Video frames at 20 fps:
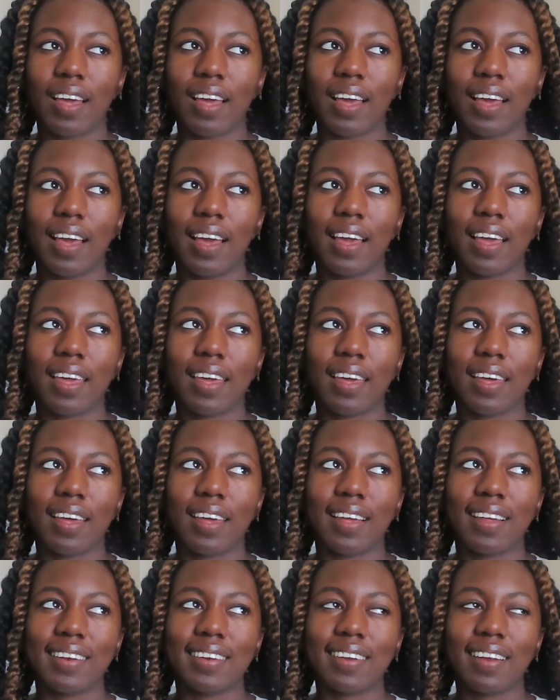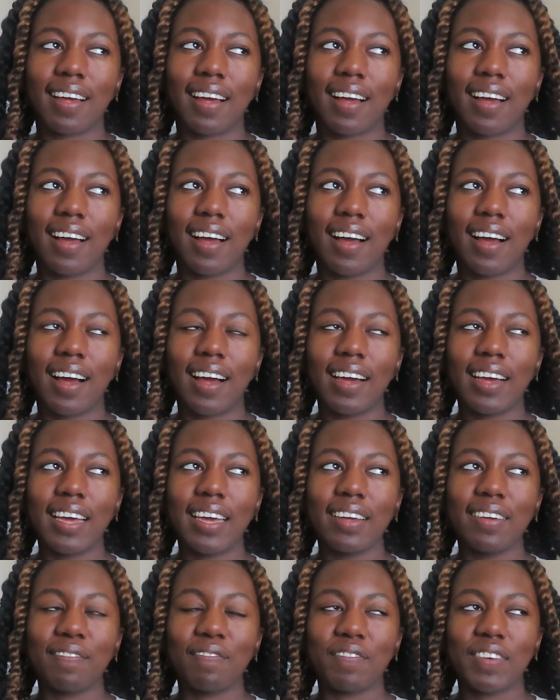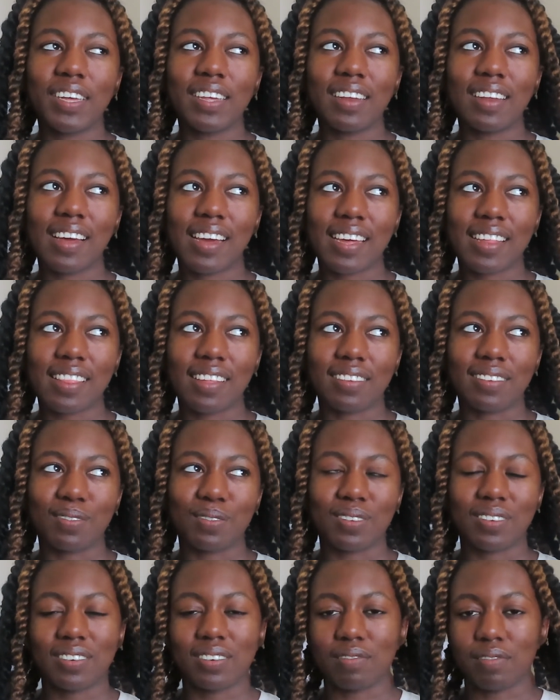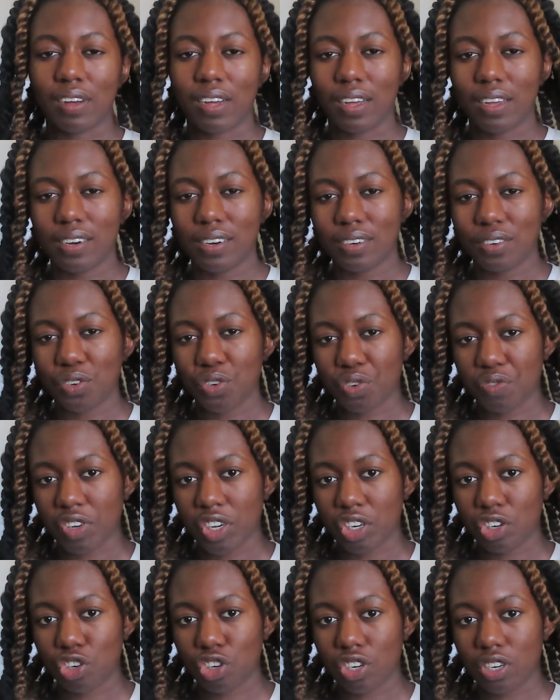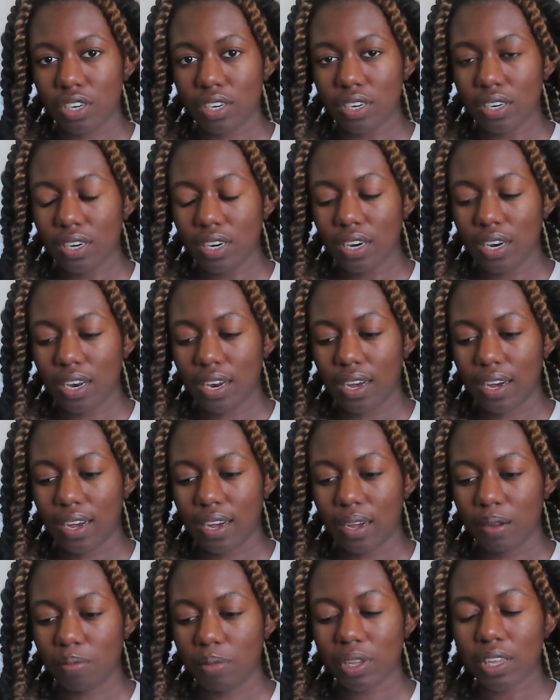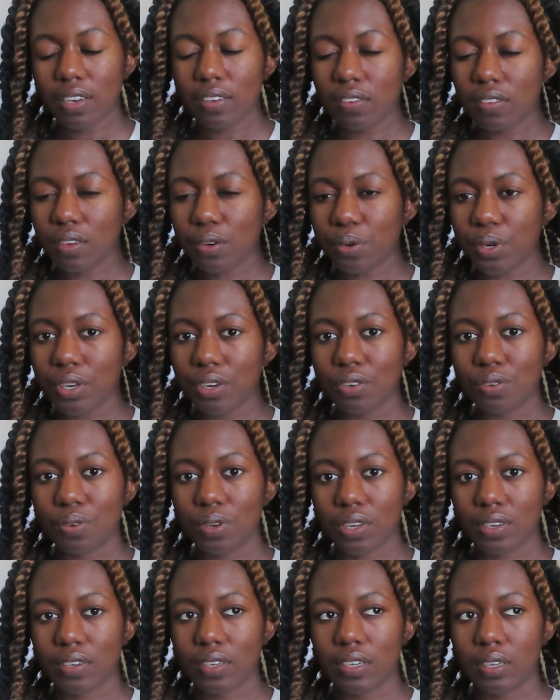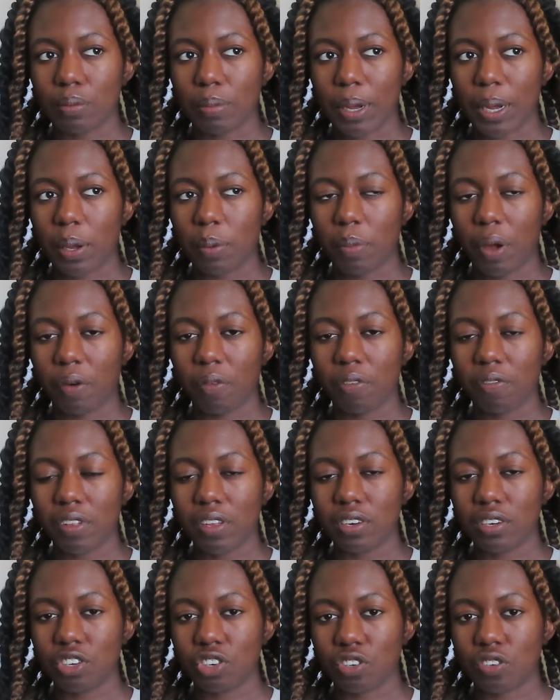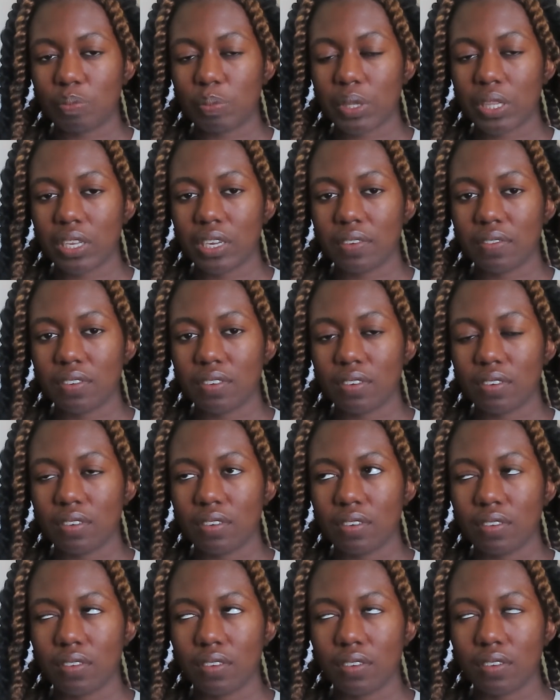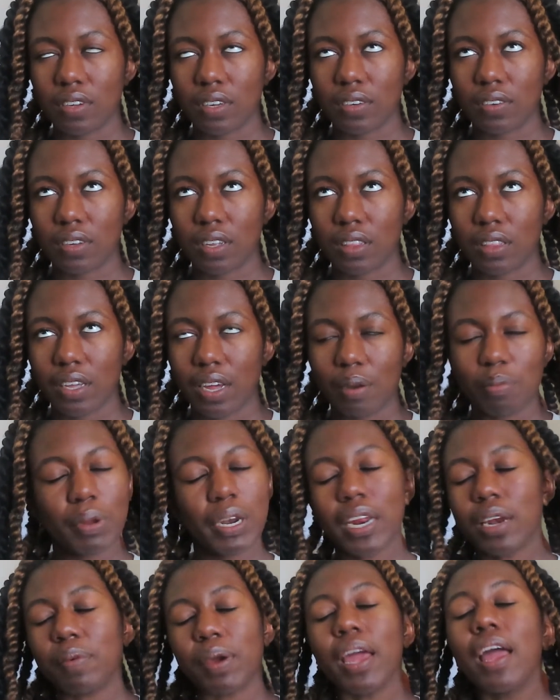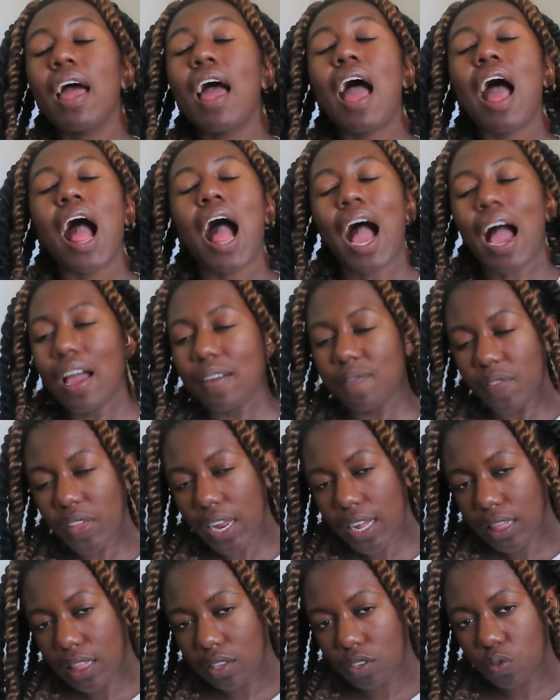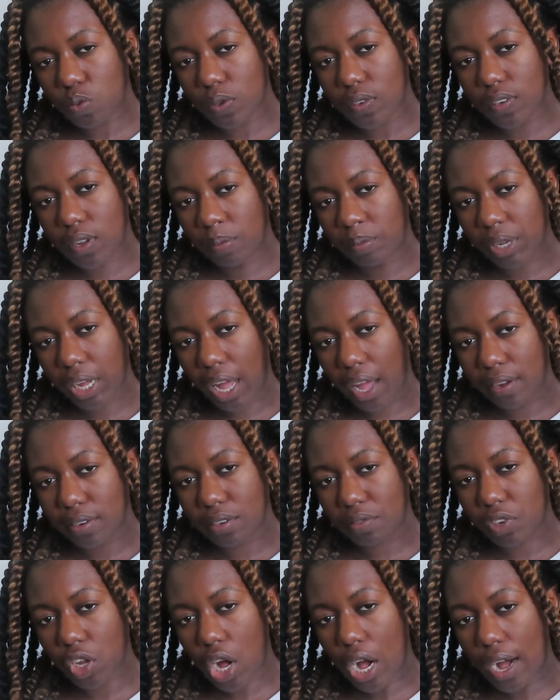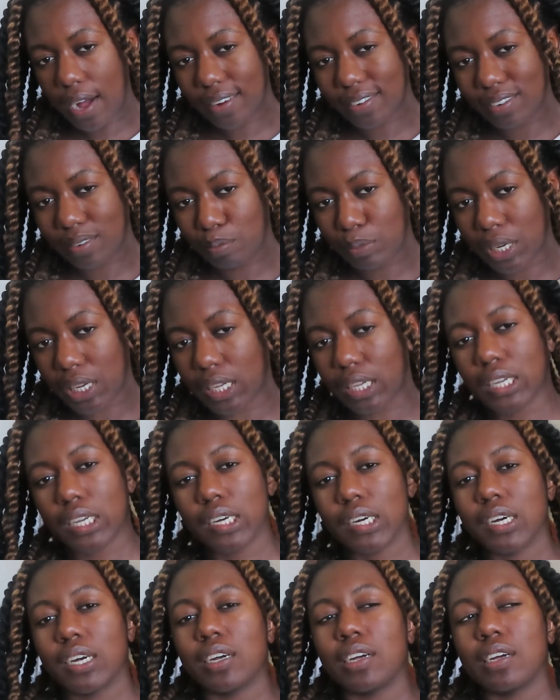And I feel like this was divine intervention, considering doing a TMI on my religious beliefs, since I said that. But anyway, I feel like this was some kind of cosmic